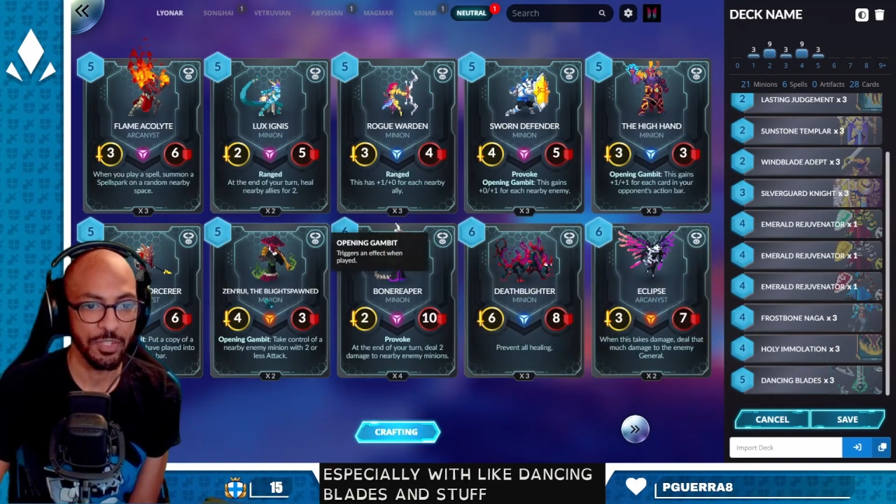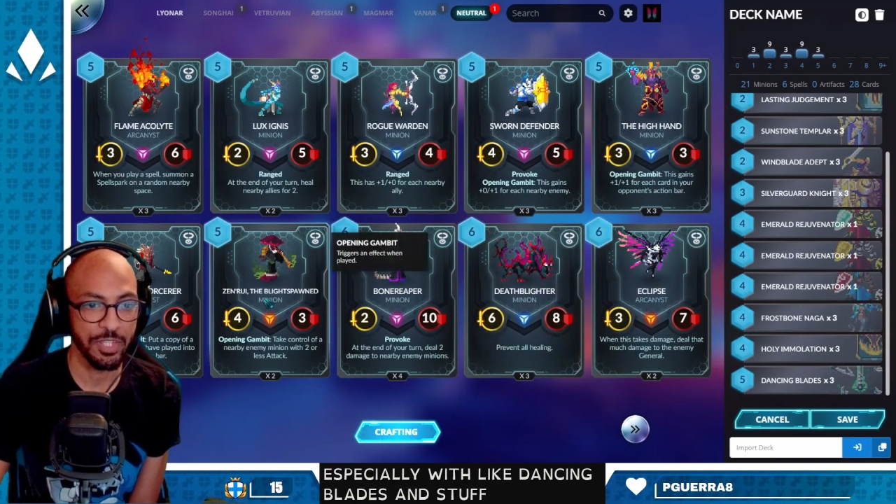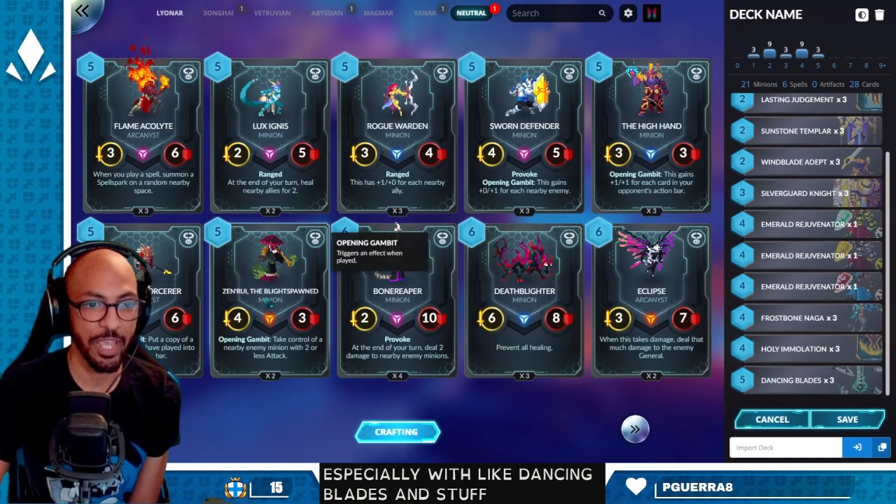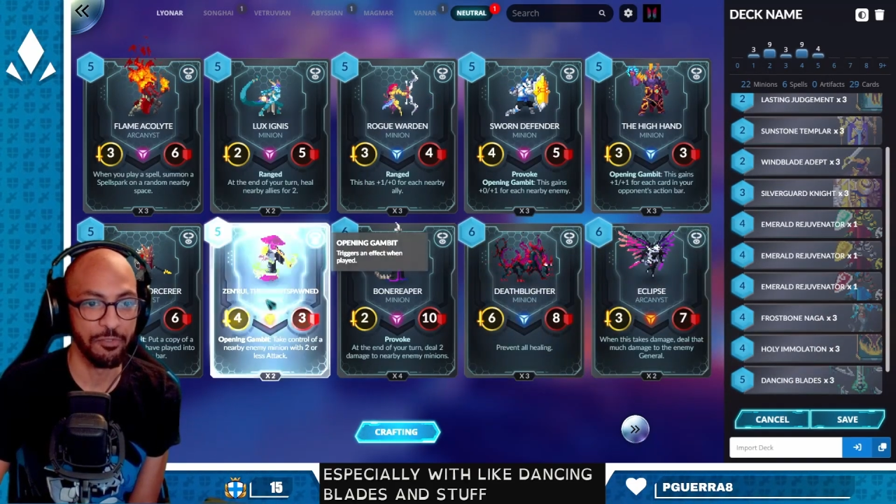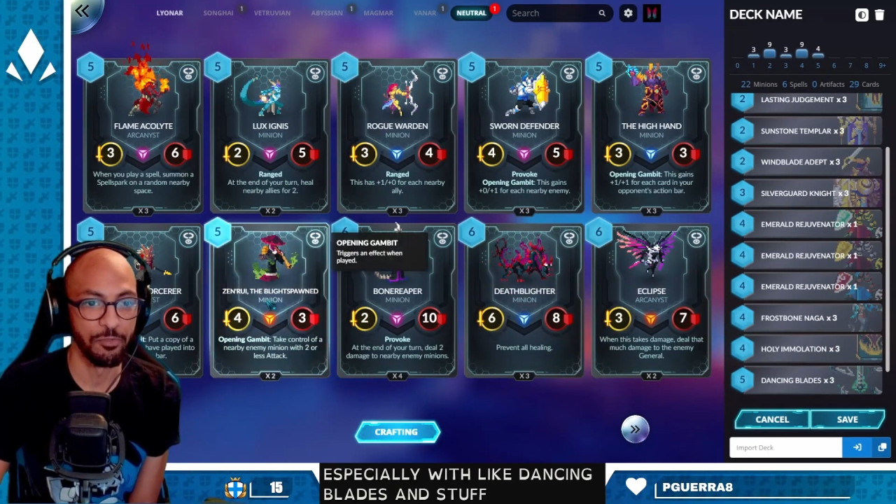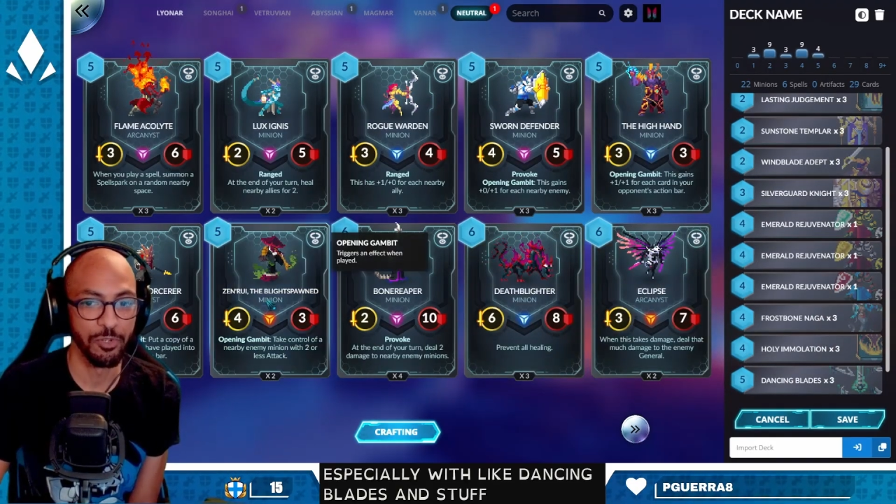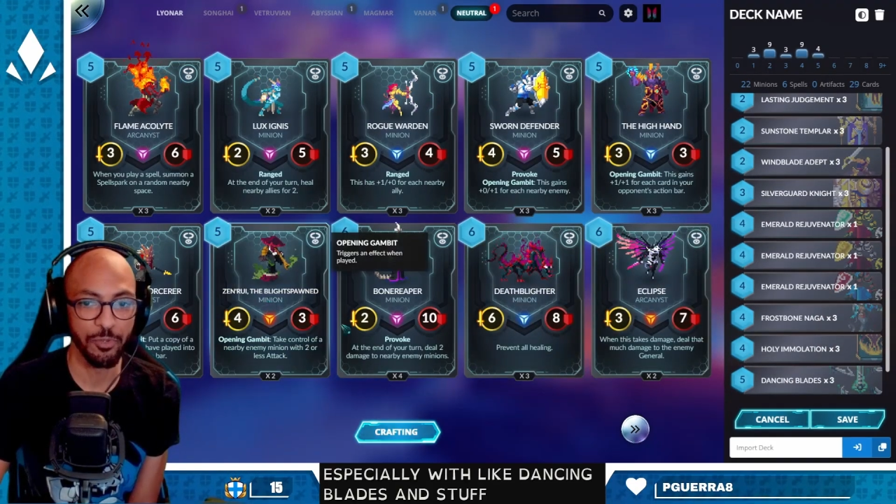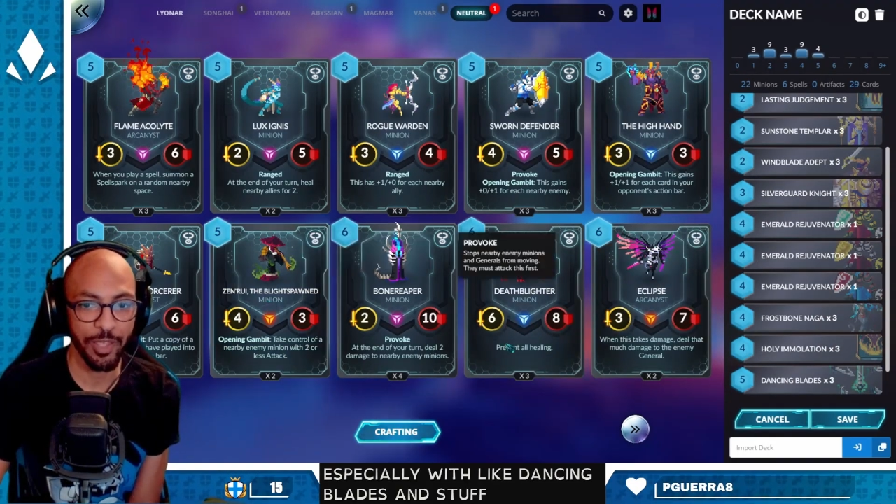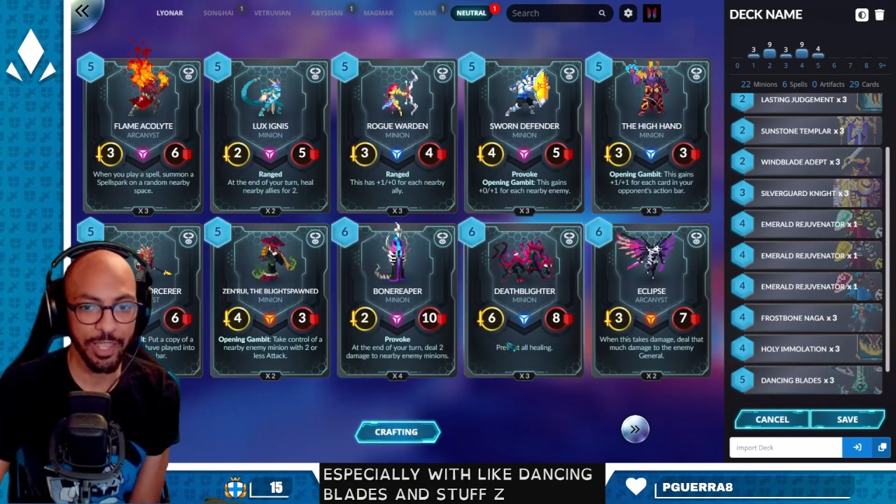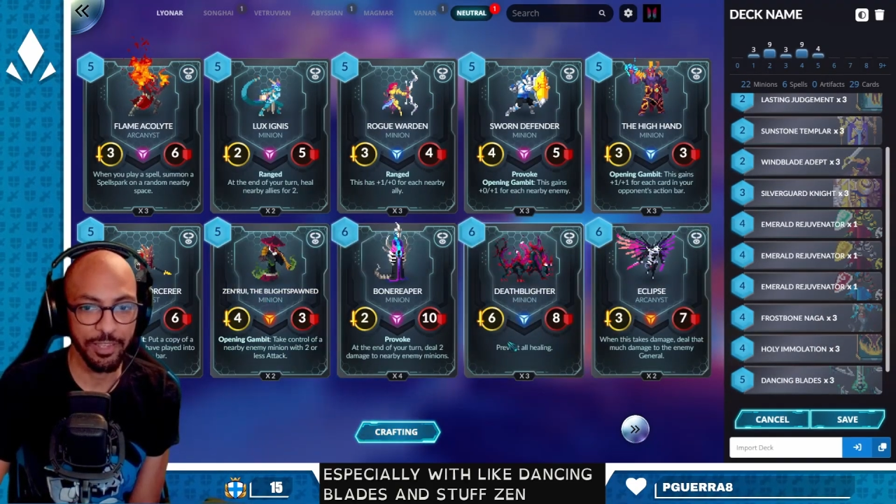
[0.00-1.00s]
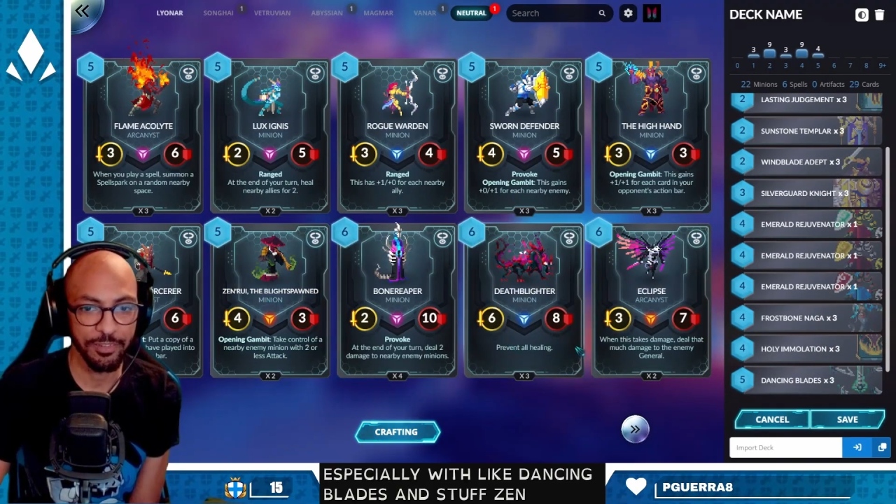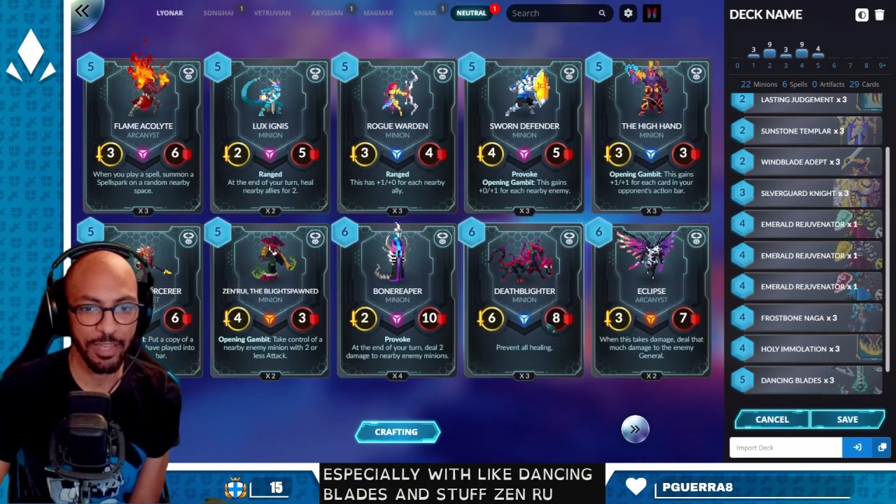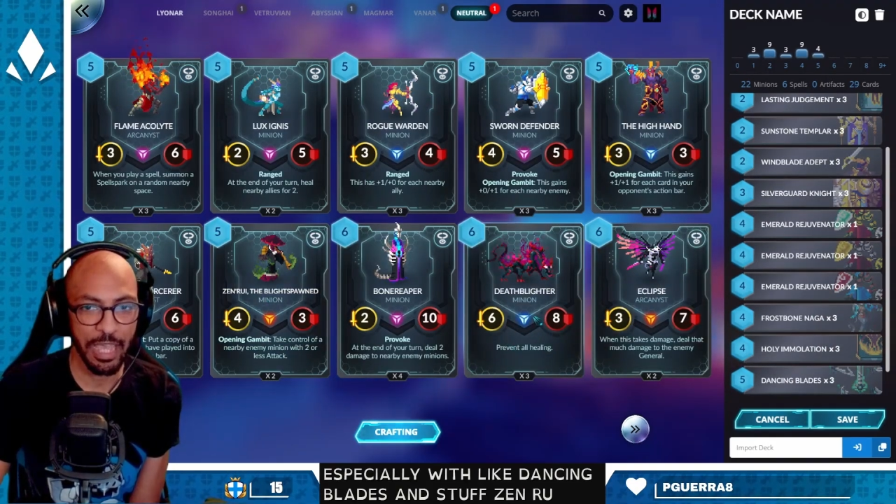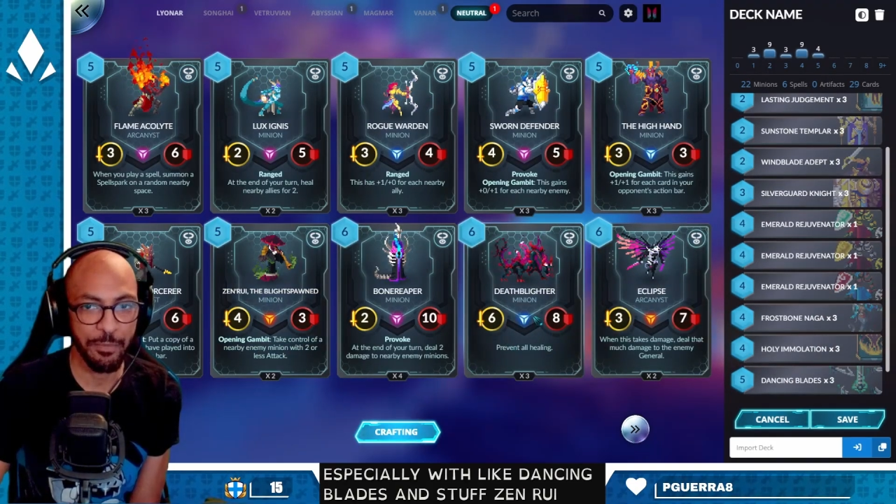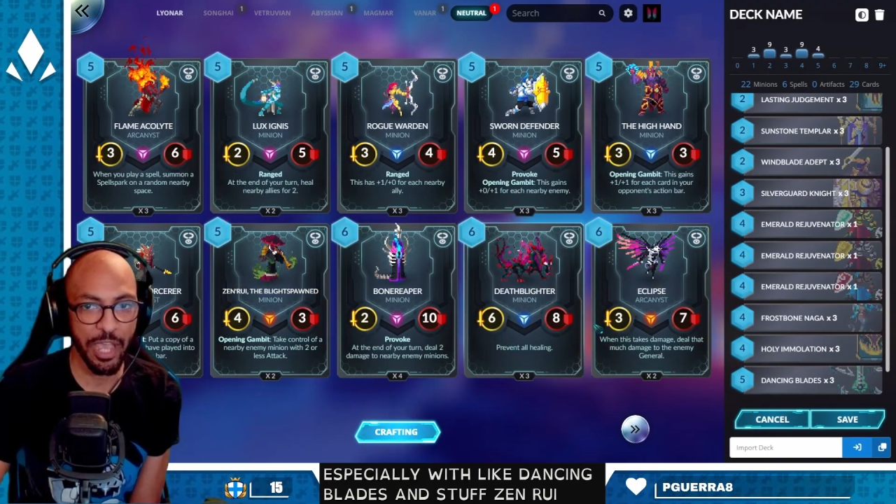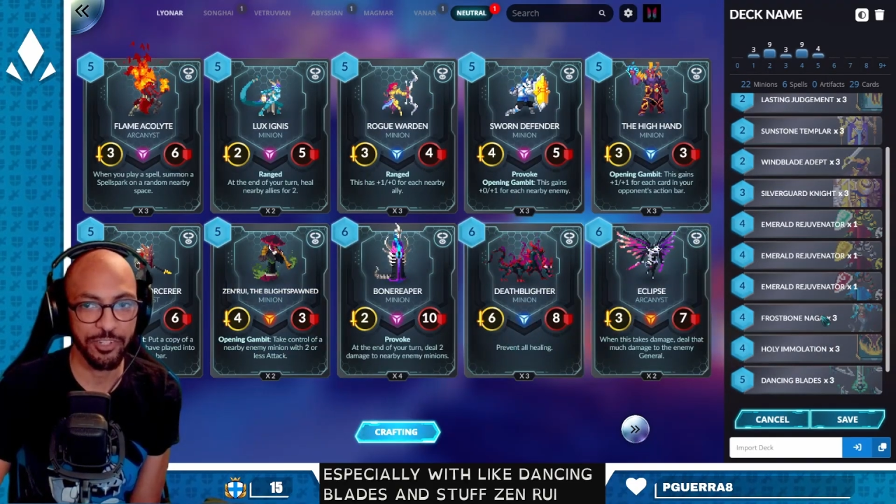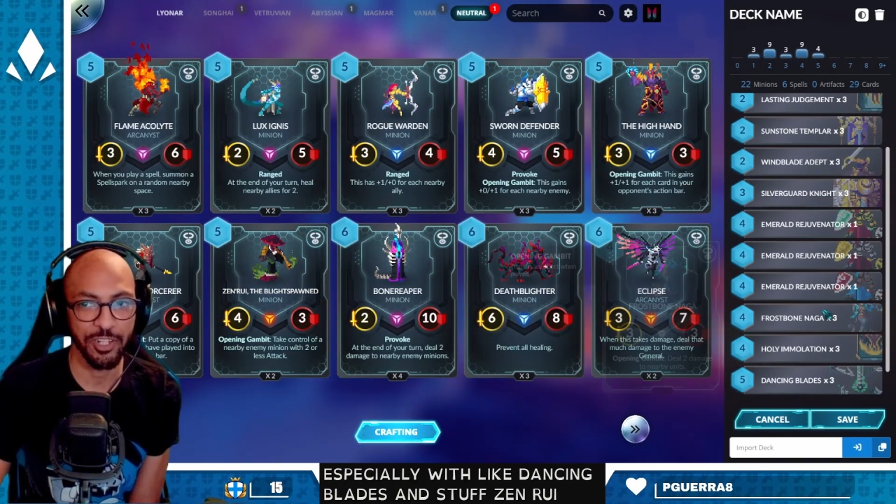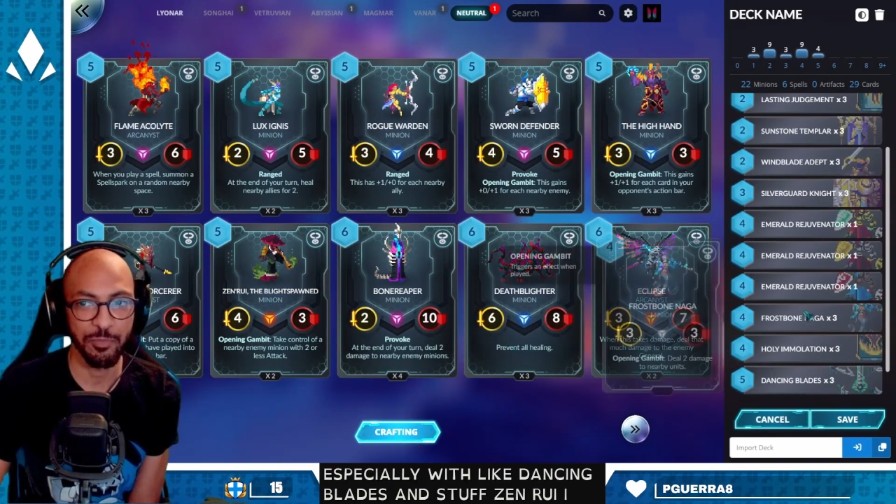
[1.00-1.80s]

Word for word: Zen'Rui, I imagine,